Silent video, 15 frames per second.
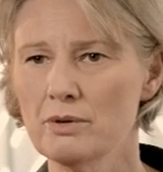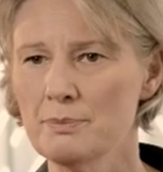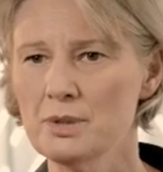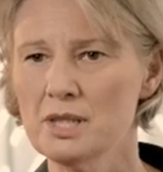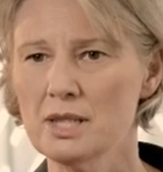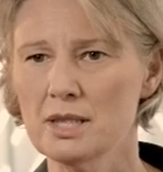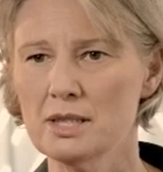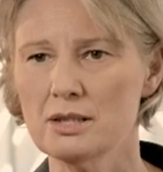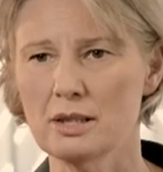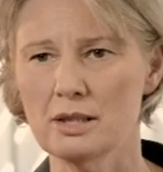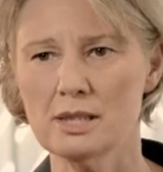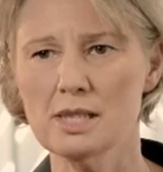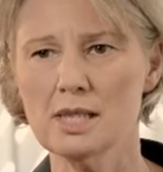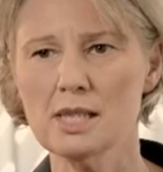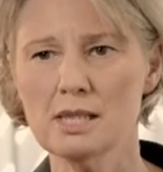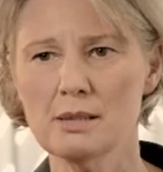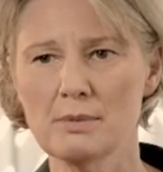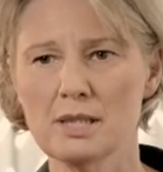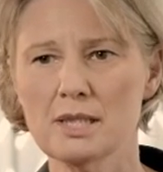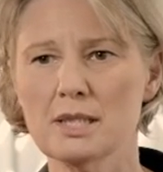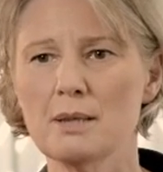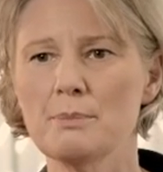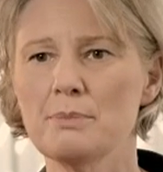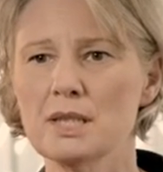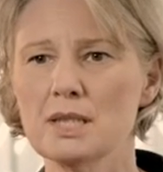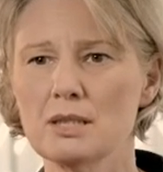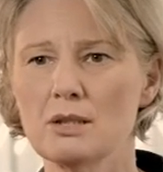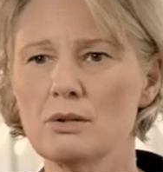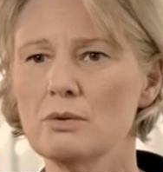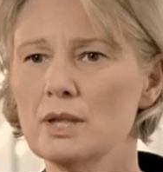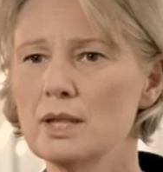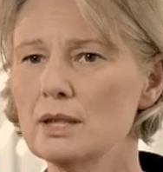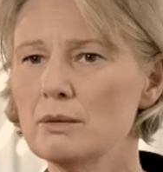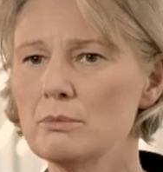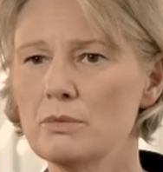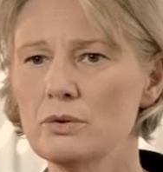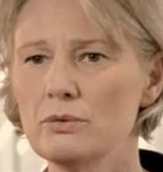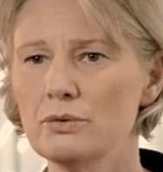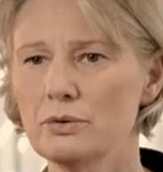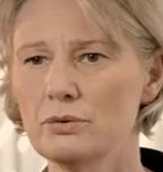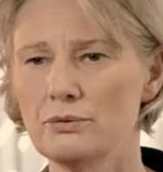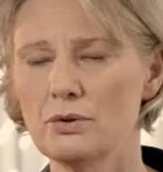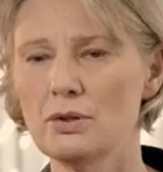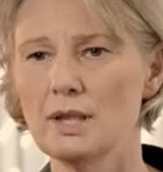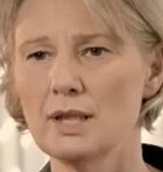represents an accessible stepping stone in the move to full